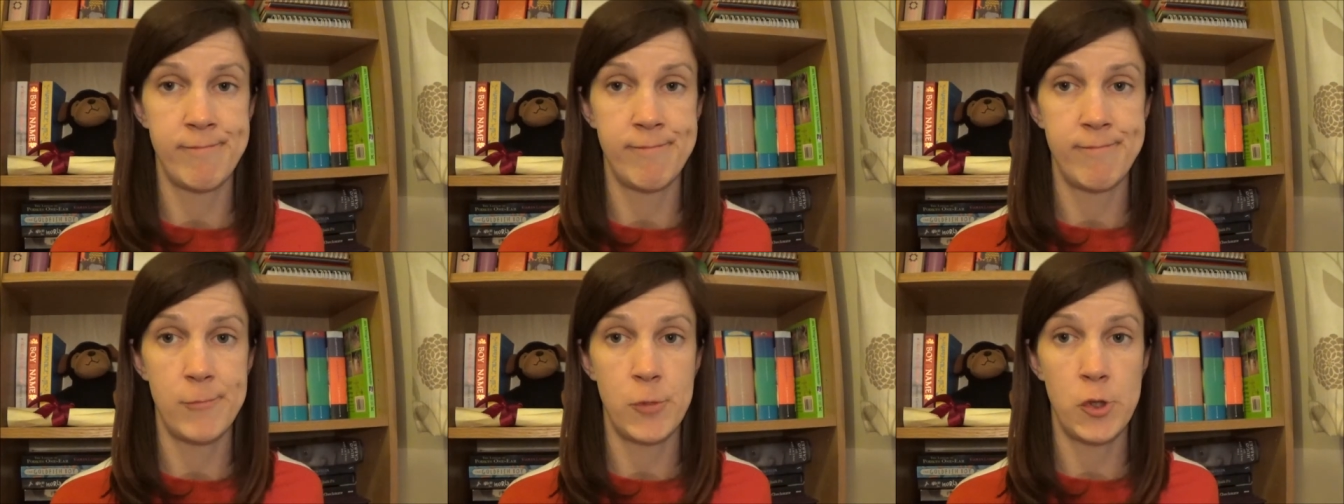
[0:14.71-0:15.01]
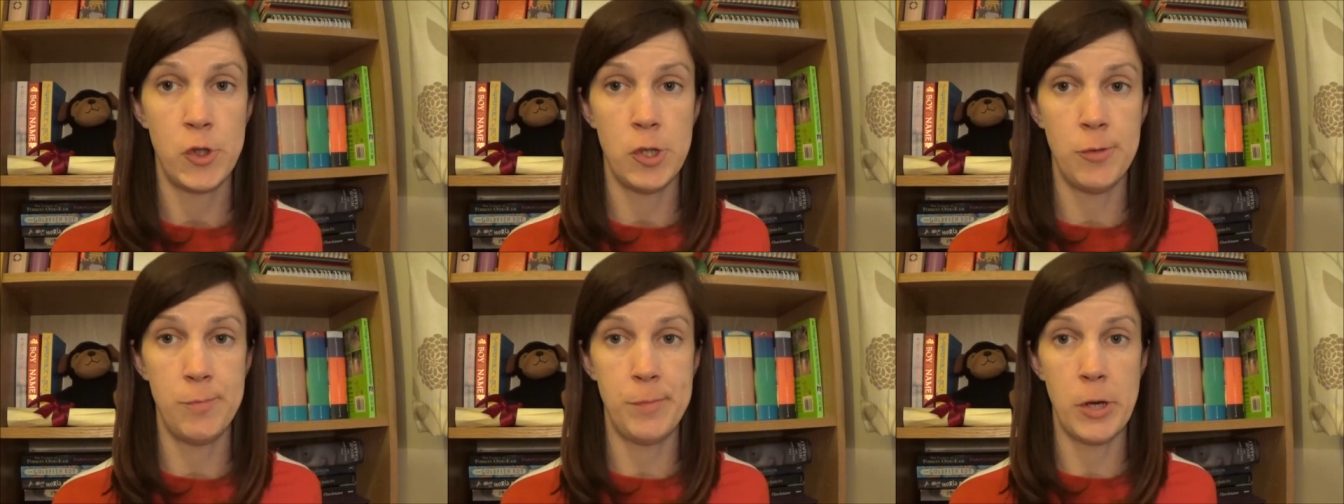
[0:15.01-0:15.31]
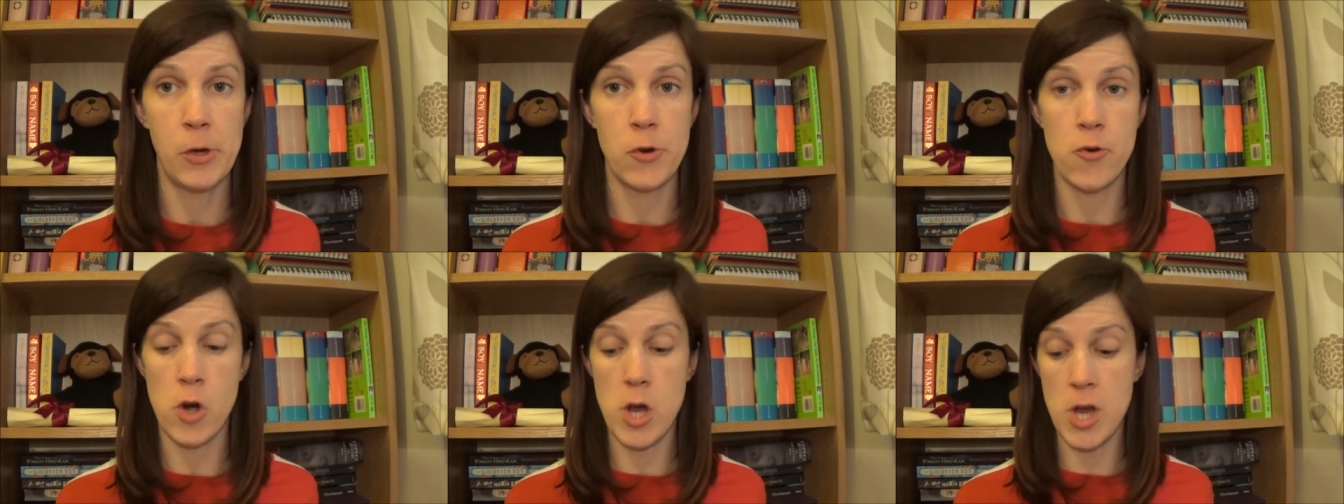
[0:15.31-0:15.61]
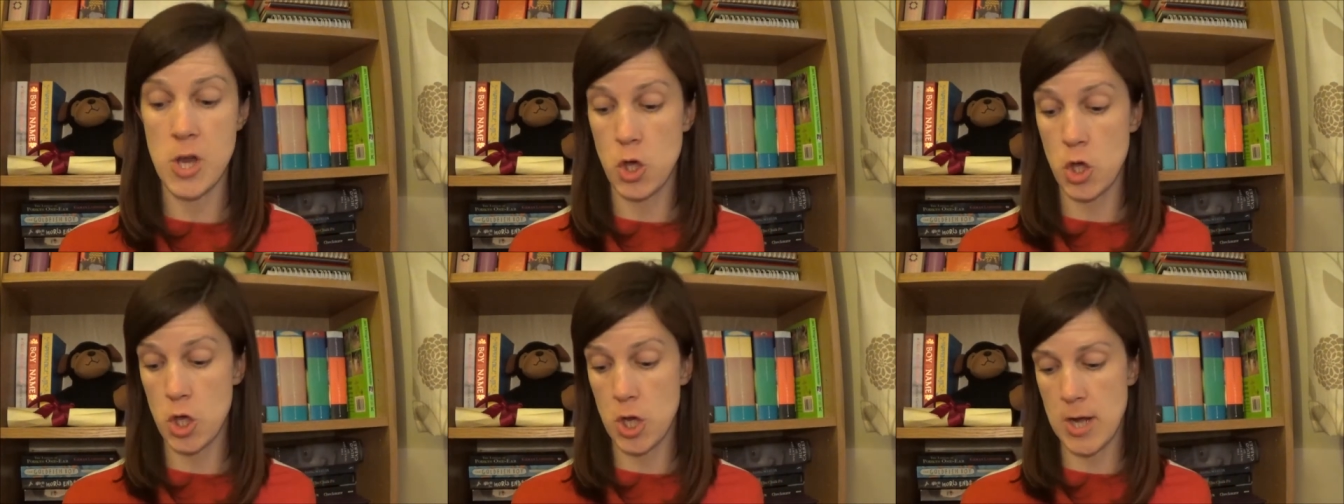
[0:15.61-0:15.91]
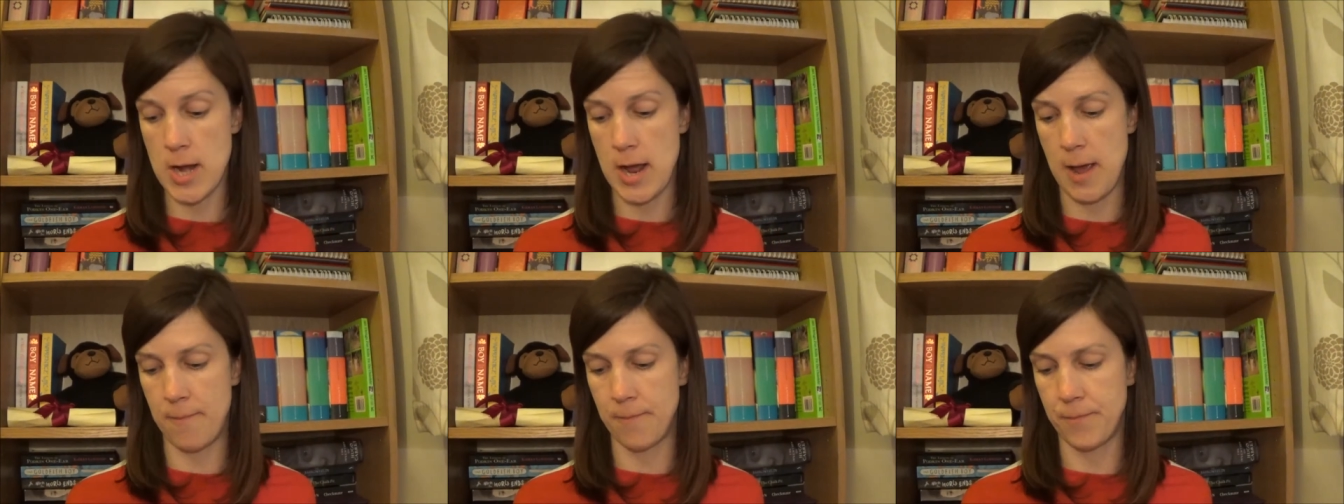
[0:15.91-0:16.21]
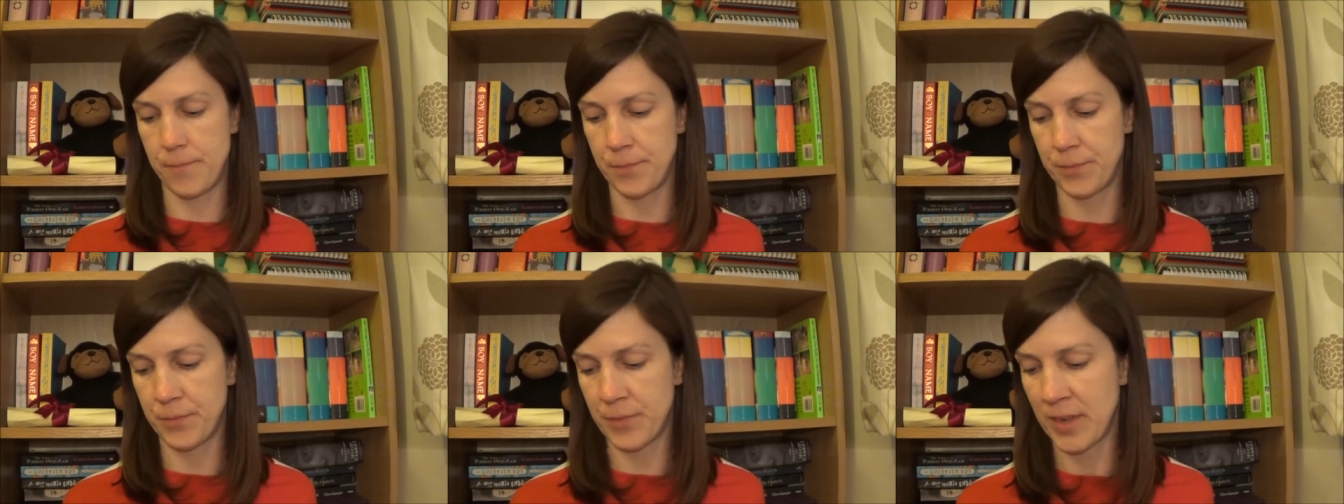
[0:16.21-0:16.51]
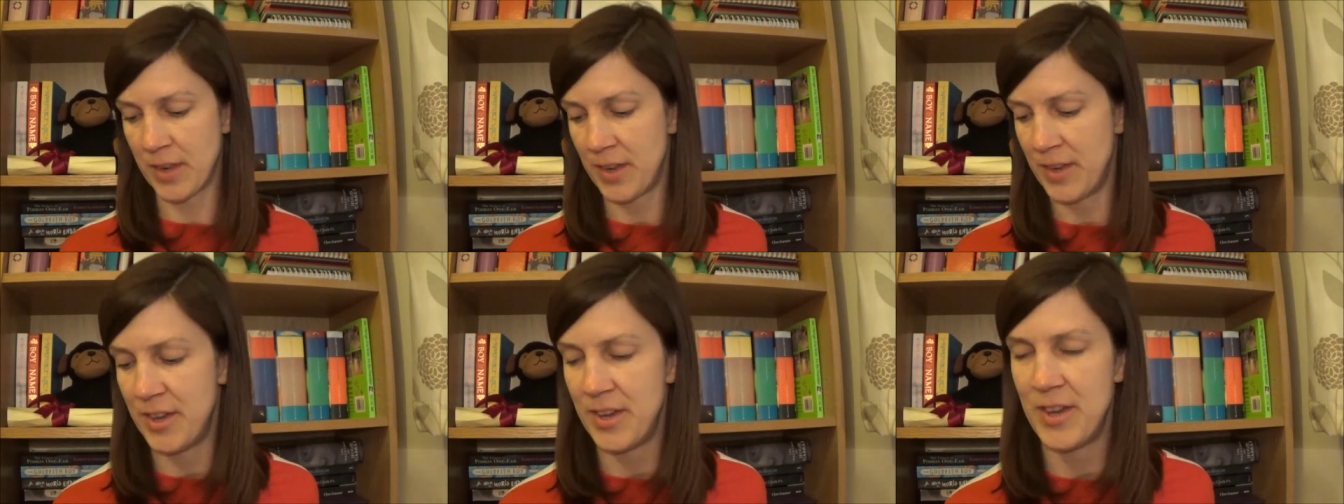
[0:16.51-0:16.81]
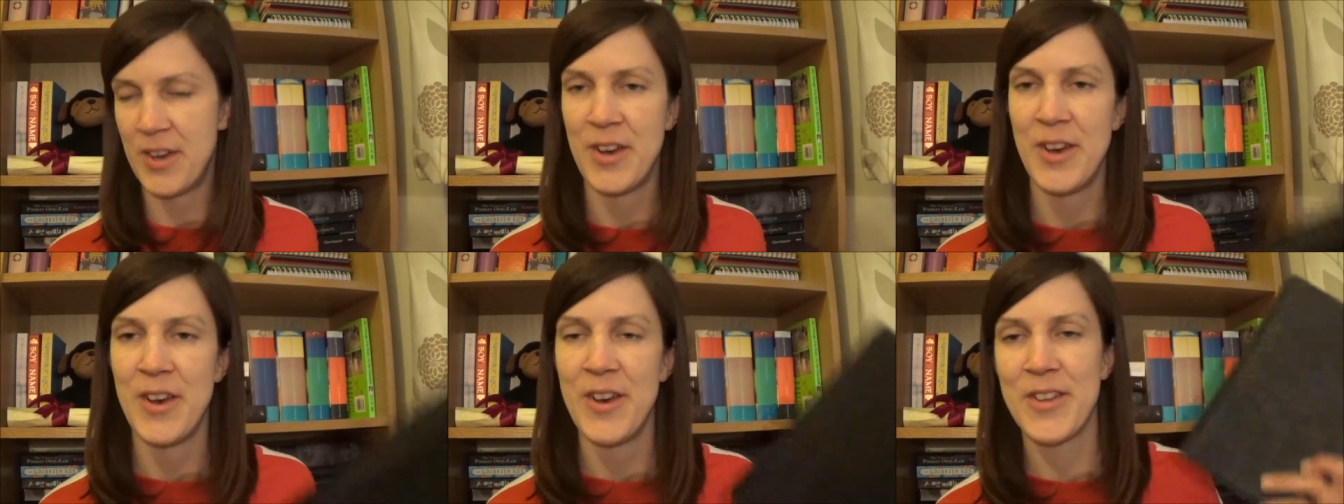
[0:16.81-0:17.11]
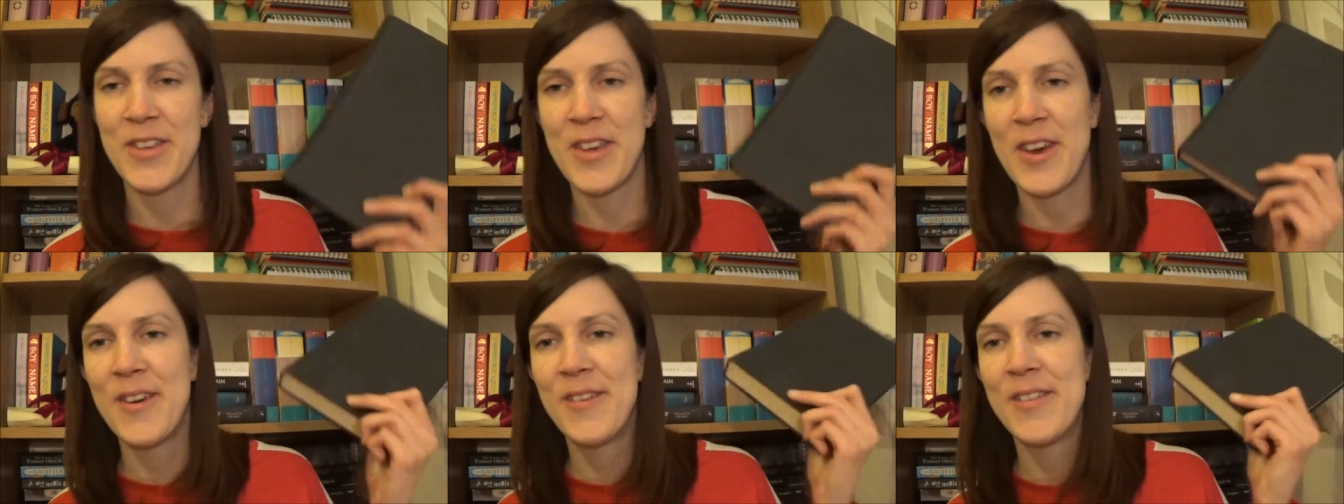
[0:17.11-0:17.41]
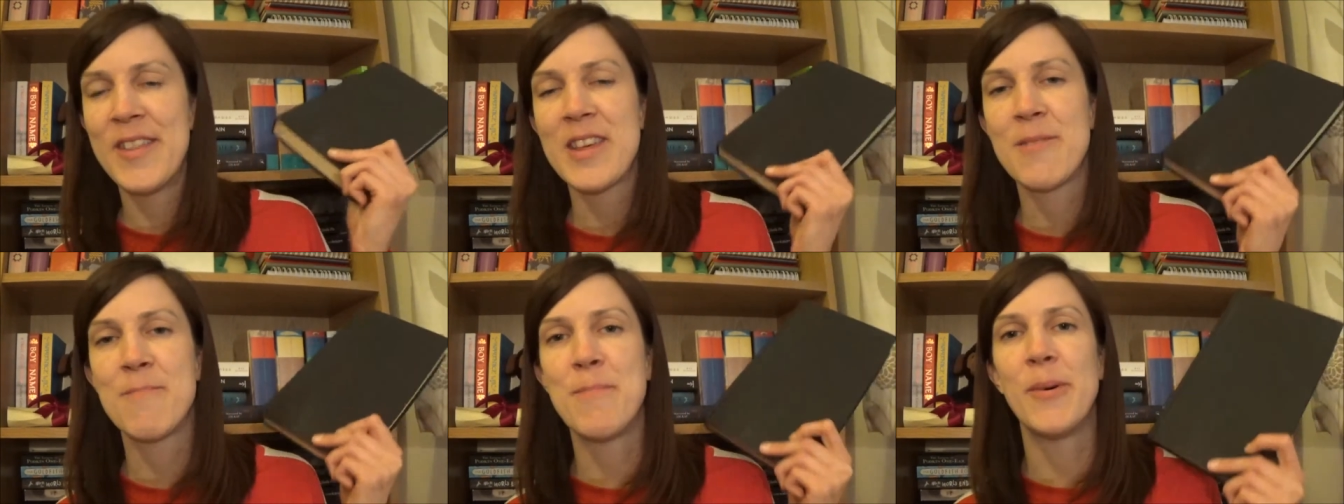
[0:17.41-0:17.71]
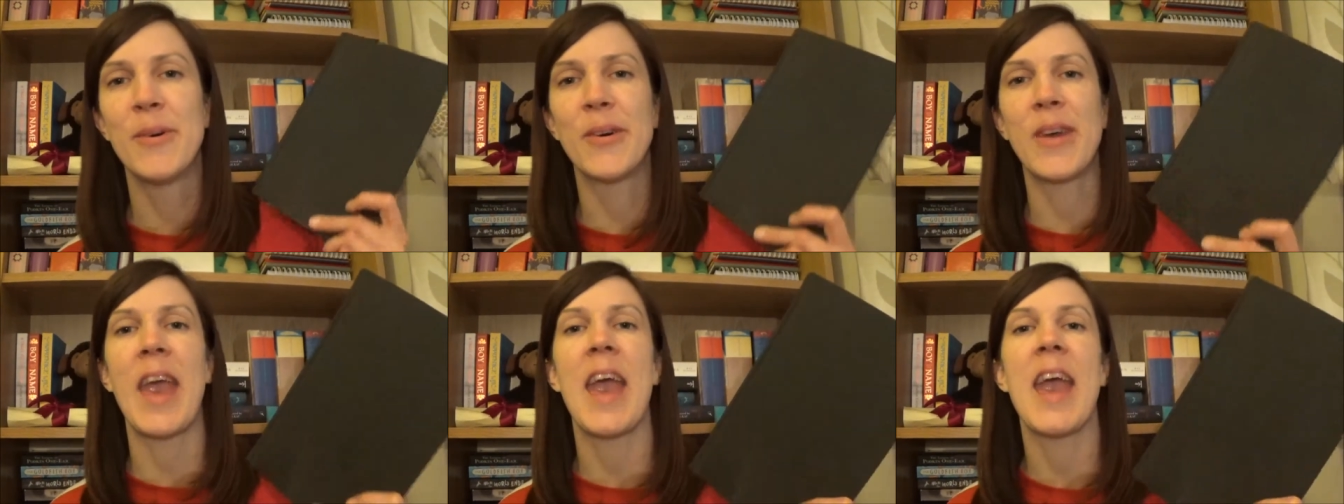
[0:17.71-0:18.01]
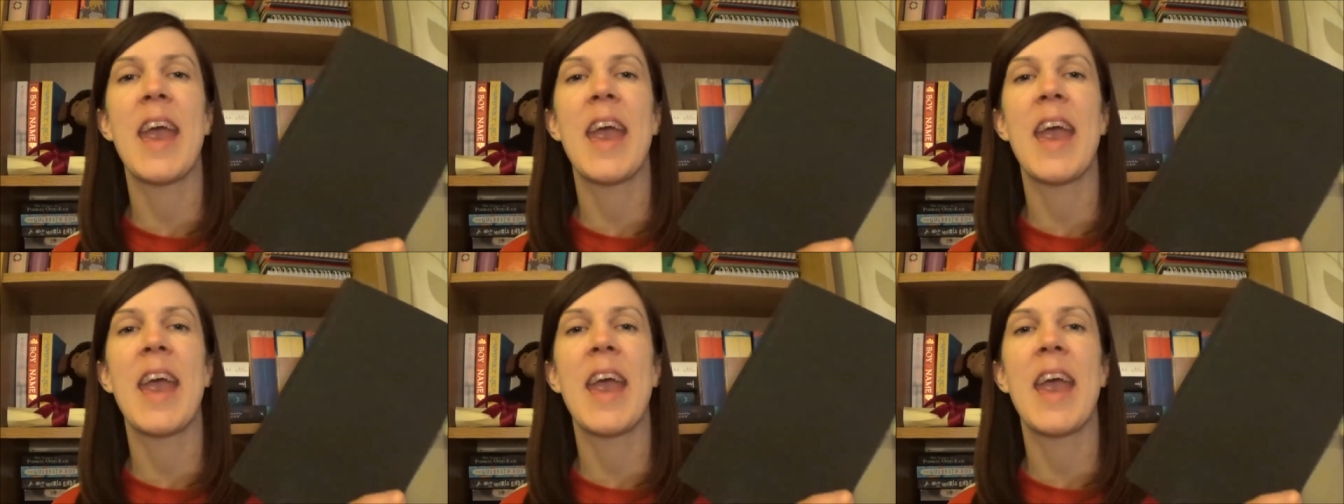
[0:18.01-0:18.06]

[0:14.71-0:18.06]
Should be all right, shouldn't it? So this book